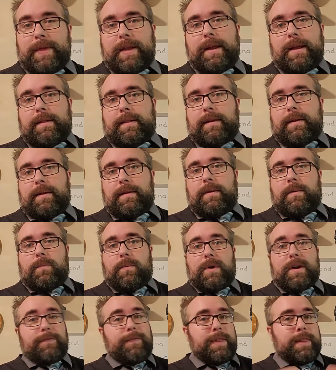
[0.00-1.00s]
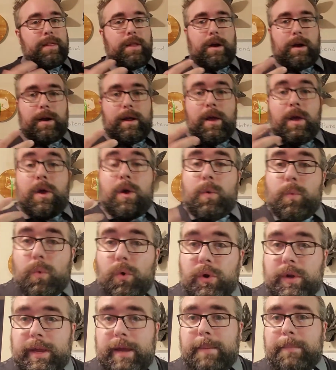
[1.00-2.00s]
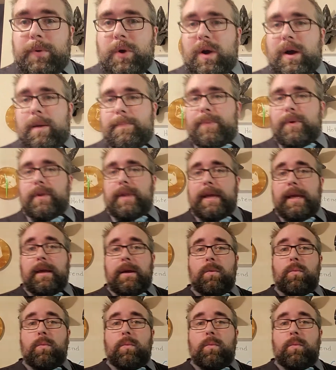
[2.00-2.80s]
isn't? What if it's not working properly?